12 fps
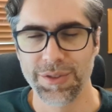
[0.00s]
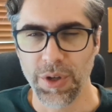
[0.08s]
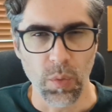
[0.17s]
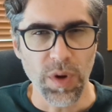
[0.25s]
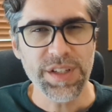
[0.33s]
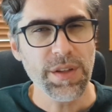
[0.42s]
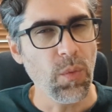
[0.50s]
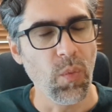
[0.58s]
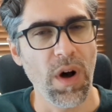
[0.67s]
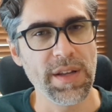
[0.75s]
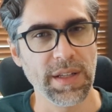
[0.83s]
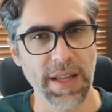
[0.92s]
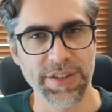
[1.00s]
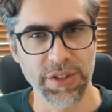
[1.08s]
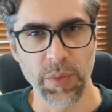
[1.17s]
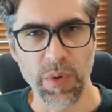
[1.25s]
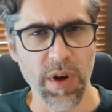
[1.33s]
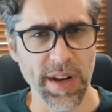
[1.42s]
what's the one lesson
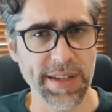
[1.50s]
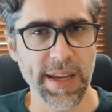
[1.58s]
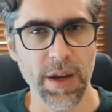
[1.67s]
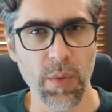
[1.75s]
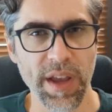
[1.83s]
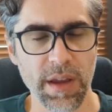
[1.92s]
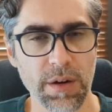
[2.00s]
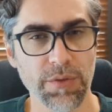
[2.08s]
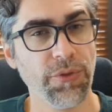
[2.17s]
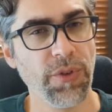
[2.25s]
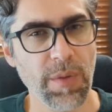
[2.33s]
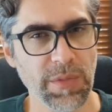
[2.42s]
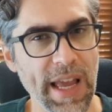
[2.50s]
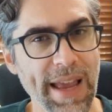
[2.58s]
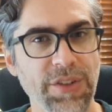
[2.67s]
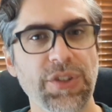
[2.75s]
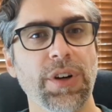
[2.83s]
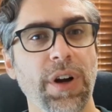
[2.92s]
we want to take away here from
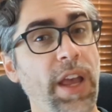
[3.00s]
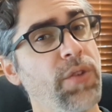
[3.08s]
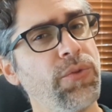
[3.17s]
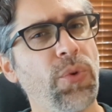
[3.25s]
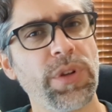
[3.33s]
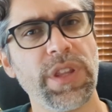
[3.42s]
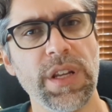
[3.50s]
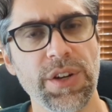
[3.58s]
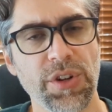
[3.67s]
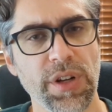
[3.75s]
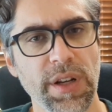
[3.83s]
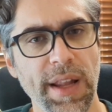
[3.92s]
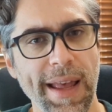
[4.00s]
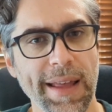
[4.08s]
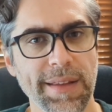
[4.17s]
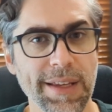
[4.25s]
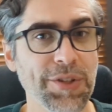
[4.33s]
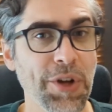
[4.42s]
Lancer and 4th edition
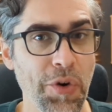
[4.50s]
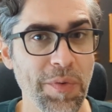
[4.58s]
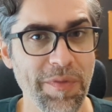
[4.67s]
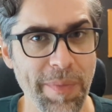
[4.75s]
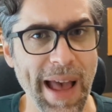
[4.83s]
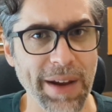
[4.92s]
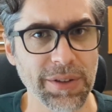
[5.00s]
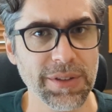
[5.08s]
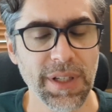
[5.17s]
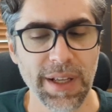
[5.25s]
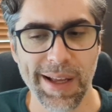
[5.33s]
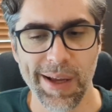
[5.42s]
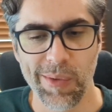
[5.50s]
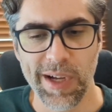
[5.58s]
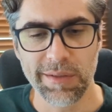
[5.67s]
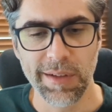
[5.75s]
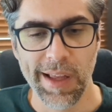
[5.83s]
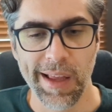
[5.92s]
and the Tome of Battle?
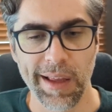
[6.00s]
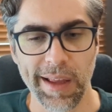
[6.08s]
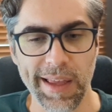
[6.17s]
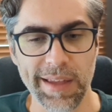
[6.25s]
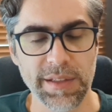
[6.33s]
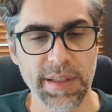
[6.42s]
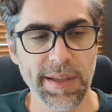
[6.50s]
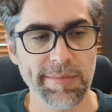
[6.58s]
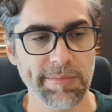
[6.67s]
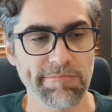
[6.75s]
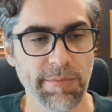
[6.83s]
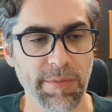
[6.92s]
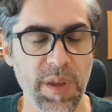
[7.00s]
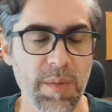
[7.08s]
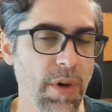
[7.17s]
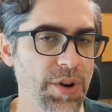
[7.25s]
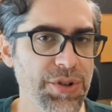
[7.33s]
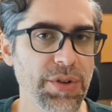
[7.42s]
Well, it's that the
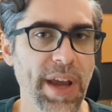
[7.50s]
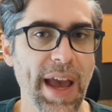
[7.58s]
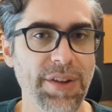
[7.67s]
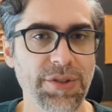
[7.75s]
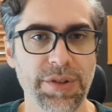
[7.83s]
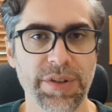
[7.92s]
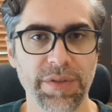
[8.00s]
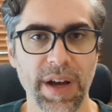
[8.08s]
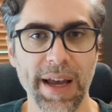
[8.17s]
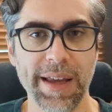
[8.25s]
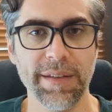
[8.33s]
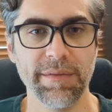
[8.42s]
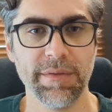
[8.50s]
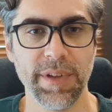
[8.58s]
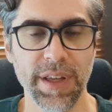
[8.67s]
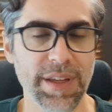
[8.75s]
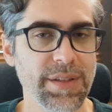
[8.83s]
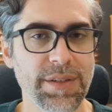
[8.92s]
martial caster divide
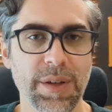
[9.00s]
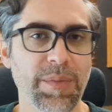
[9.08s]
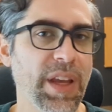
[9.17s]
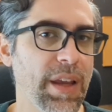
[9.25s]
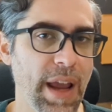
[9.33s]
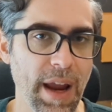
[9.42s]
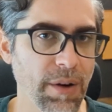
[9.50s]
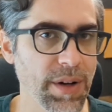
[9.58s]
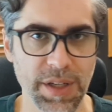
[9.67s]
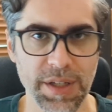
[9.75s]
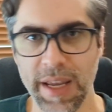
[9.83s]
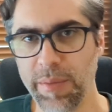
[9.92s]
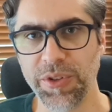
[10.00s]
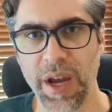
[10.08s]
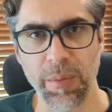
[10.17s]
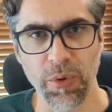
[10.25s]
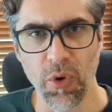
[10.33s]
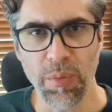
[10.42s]
isn't something inherent to
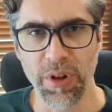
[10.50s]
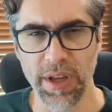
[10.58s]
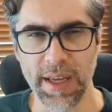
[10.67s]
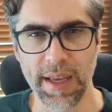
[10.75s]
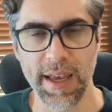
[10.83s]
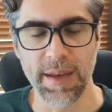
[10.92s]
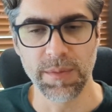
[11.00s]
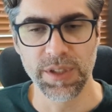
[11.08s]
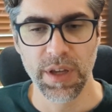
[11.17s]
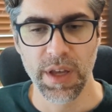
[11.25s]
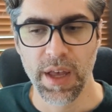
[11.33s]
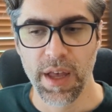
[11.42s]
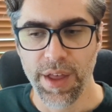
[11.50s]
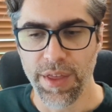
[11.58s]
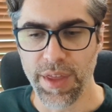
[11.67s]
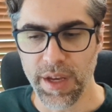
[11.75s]
tabletop role-playing games. That